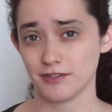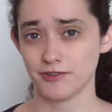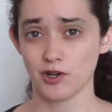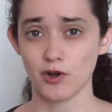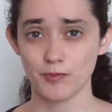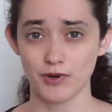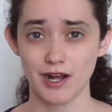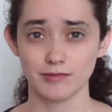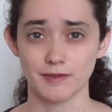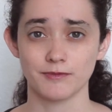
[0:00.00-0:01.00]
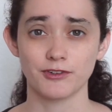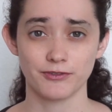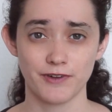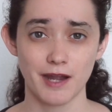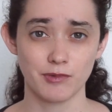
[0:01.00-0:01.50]
difficult problem for
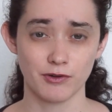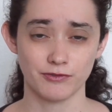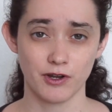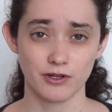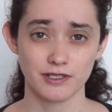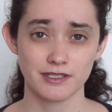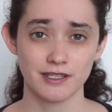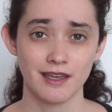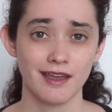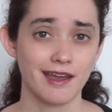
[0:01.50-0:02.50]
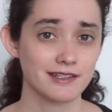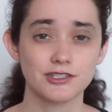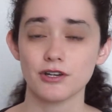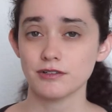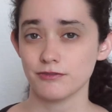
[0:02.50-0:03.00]
fibro folks, and
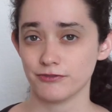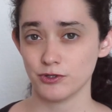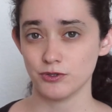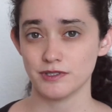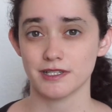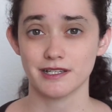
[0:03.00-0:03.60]
certain foods